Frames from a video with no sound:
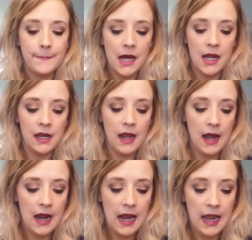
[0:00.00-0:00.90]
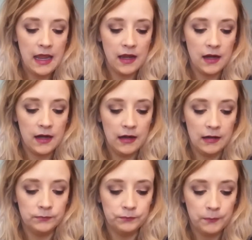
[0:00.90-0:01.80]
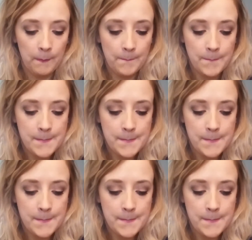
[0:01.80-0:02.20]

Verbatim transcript: but I, um,